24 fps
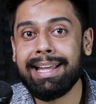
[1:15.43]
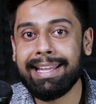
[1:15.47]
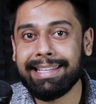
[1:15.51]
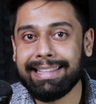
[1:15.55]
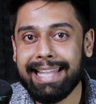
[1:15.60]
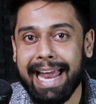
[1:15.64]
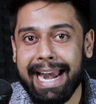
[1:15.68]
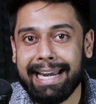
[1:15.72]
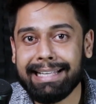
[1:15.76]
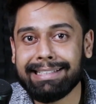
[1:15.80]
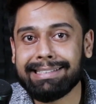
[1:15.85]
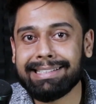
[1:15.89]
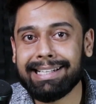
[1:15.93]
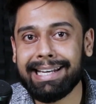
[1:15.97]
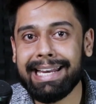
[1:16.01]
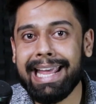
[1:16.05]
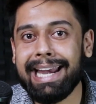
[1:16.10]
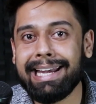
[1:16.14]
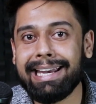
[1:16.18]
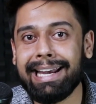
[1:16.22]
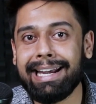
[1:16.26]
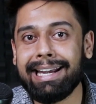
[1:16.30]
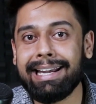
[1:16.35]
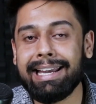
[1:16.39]
that is
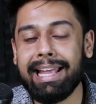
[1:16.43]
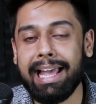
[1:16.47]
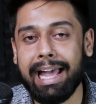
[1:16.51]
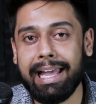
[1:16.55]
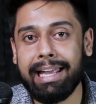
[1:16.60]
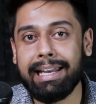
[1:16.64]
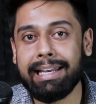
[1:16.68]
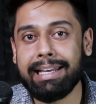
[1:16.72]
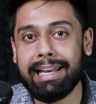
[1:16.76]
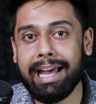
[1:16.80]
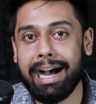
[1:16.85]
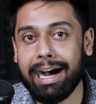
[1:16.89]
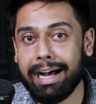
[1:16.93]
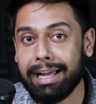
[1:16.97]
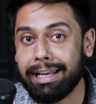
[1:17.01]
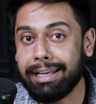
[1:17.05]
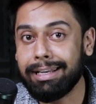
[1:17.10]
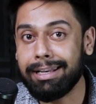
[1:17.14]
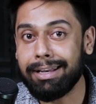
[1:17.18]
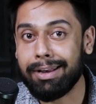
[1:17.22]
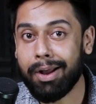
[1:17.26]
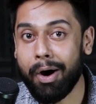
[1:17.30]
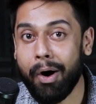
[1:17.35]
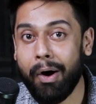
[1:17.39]
created in a
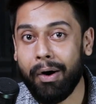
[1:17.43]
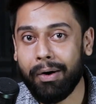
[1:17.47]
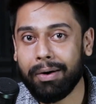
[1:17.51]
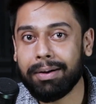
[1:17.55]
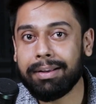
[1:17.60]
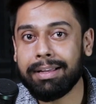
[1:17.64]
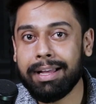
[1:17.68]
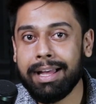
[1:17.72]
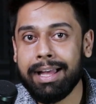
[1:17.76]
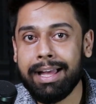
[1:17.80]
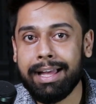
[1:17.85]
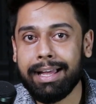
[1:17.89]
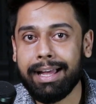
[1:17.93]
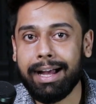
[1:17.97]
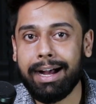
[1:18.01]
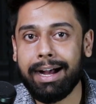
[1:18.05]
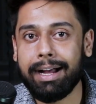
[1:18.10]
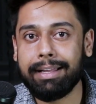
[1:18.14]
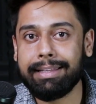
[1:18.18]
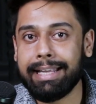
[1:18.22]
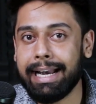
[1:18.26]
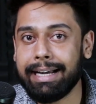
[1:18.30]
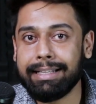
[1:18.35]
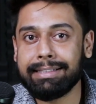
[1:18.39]
log
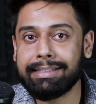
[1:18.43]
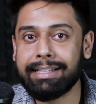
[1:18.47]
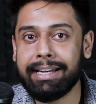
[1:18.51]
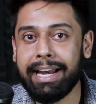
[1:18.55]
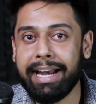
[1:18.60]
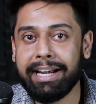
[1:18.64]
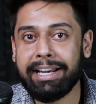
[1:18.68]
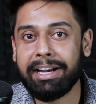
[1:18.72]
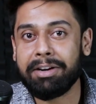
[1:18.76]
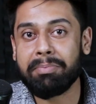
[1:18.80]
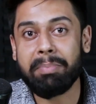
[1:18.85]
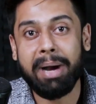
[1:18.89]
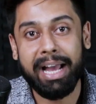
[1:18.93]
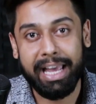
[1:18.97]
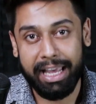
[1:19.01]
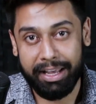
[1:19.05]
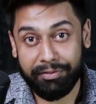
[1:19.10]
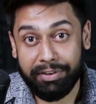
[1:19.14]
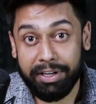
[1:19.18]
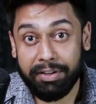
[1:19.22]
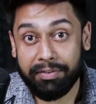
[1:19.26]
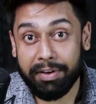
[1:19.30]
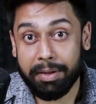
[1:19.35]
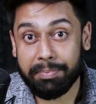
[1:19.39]
that is created by
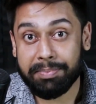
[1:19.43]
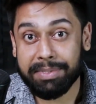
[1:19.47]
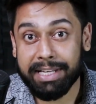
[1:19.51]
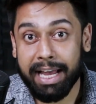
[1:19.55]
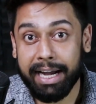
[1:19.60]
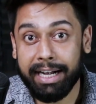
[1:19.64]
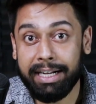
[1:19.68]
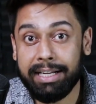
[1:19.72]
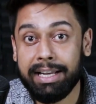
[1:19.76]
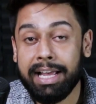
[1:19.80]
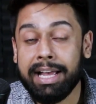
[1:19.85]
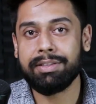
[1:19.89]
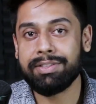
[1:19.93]
every website.